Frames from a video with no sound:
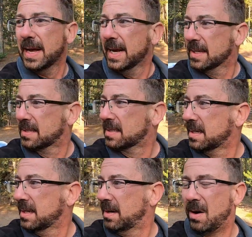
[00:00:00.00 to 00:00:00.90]
It's
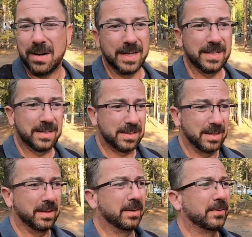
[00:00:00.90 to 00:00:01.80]

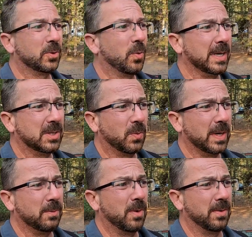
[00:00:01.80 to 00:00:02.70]
August of
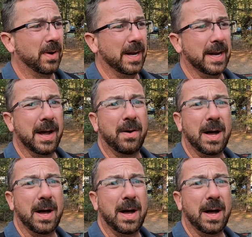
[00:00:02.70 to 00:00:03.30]
2021 right now.